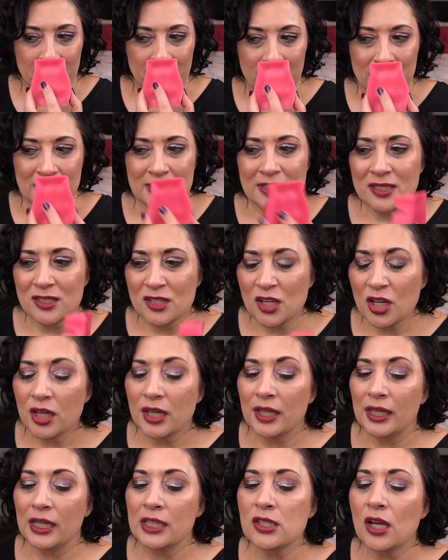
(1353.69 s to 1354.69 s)
this is
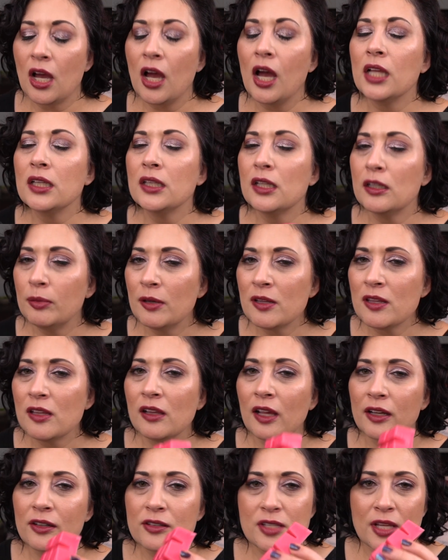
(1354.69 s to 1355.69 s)
good. It's a little bit on the
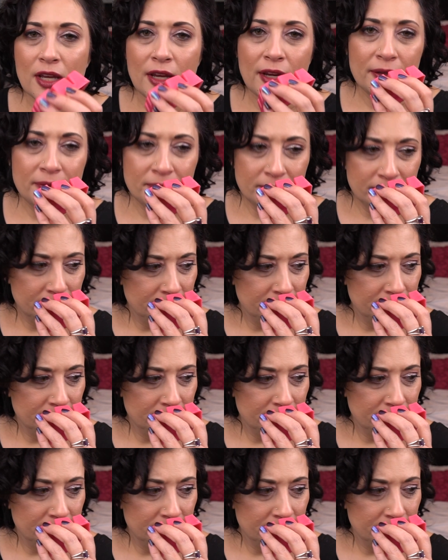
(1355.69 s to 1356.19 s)
lighter side.